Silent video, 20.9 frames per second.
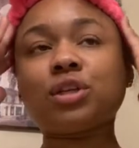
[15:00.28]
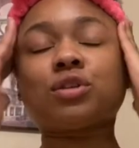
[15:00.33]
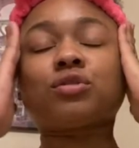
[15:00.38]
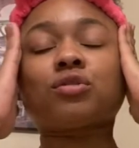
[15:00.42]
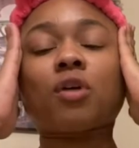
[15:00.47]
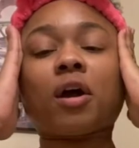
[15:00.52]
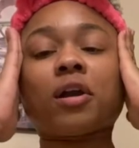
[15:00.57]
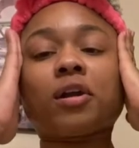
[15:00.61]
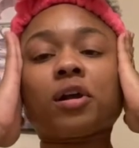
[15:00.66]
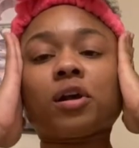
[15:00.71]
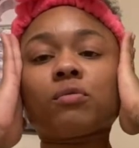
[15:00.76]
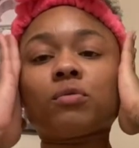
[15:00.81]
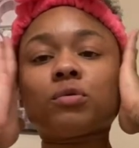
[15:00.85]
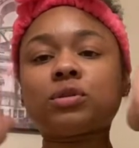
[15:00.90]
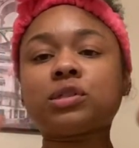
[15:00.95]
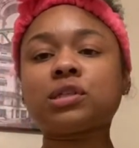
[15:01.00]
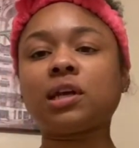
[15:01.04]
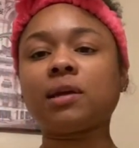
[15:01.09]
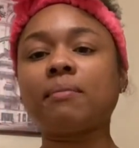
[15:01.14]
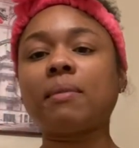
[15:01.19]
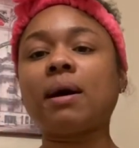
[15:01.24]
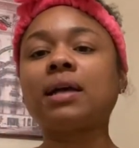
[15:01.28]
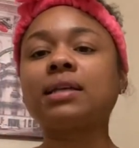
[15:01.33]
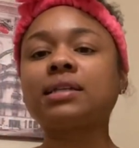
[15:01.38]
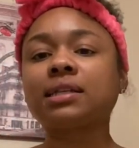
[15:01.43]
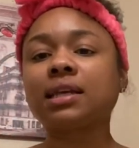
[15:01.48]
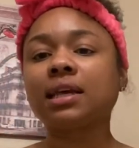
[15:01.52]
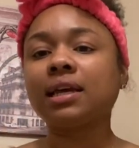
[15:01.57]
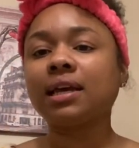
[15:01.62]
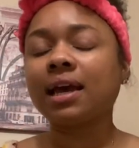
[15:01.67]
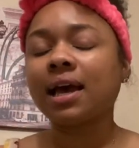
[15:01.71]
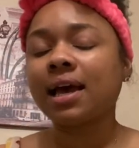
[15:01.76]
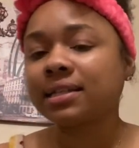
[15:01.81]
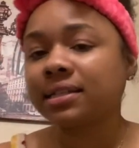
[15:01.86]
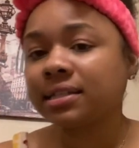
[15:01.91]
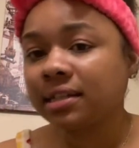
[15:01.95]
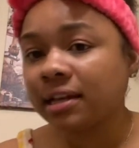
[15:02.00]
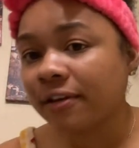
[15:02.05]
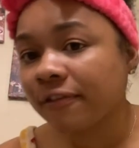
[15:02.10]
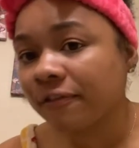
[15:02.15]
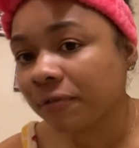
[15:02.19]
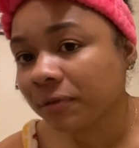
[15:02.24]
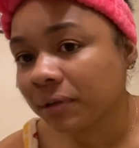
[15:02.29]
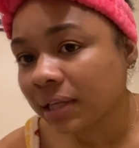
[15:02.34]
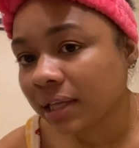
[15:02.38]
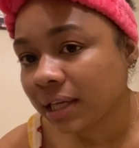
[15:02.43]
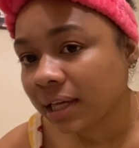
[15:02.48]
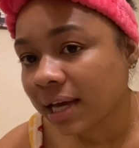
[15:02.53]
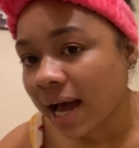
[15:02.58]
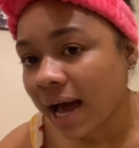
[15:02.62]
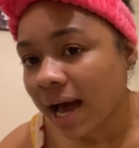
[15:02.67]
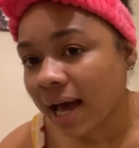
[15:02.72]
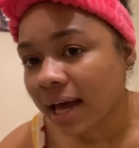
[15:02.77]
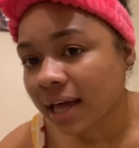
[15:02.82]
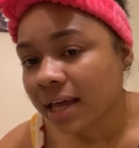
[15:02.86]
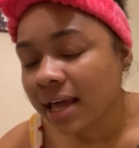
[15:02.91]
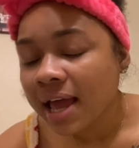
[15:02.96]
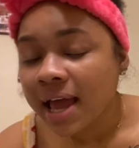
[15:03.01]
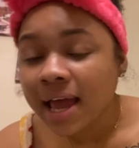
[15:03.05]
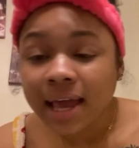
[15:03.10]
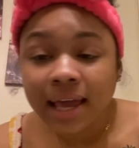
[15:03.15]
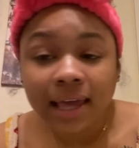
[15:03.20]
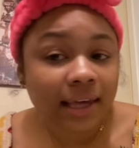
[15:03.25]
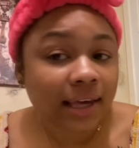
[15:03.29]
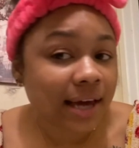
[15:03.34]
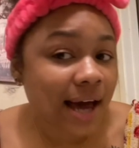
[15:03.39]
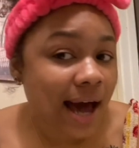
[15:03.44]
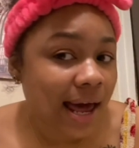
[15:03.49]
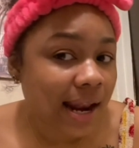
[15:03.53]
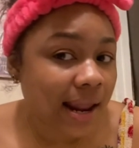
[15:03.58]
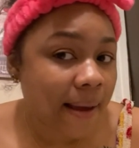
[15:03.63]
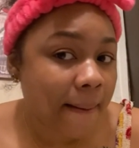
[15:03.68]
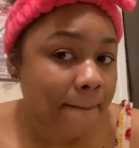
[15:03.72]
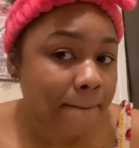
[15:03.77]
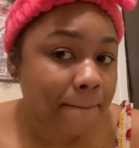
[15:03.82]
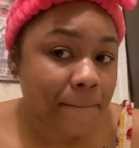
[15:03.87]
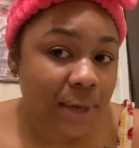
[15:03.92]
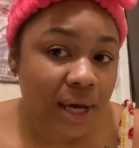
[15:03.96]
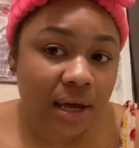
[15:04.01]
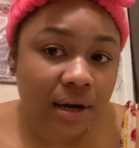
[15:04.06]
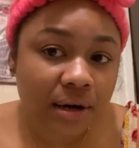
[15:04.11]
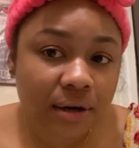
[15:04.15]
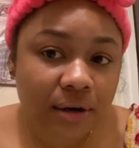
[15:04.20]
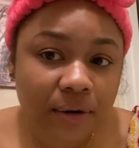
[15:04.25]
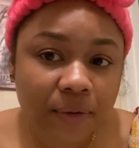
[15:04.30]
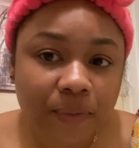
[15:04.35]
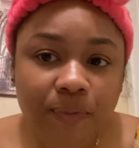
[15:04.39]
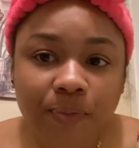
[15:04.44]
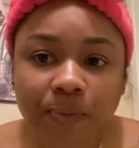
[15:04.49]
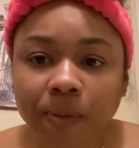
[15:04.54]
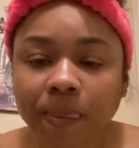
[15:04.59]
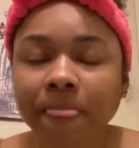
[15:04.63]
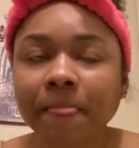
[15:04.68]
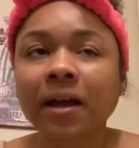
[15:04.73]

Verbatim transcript: started a routine, my skin has definitely got gotten better.